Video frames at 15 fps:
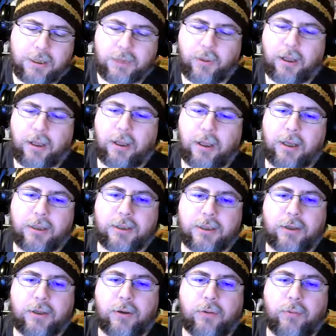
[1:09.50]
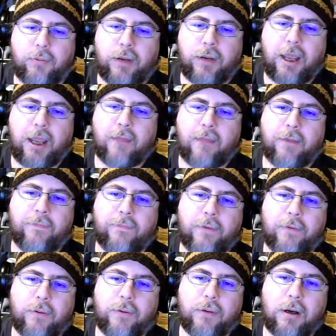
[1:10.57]
way, like, so when I have my
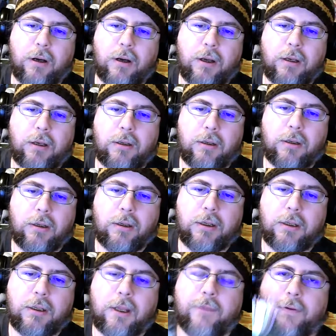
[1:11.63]
phone on, like, for